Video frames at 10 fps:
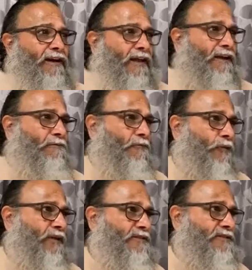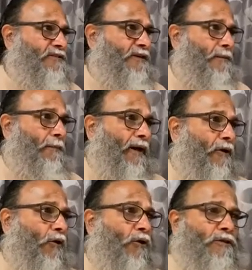uninfluenced
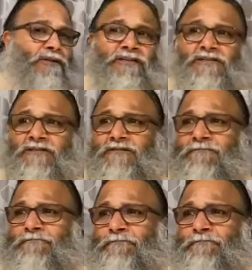by all these.